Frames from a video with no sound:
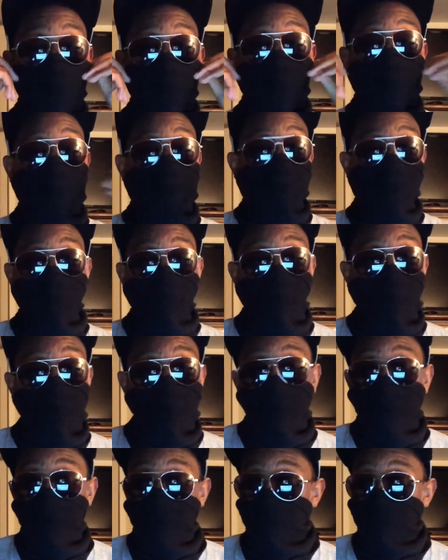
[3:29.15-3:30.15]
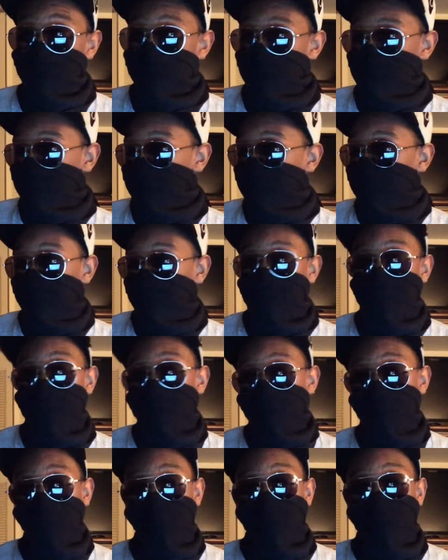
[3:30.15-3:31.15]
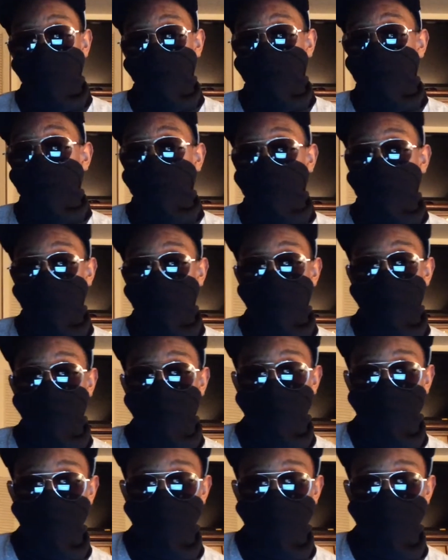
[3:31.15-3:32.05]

I kept drawing heads and I kept drawing stick figures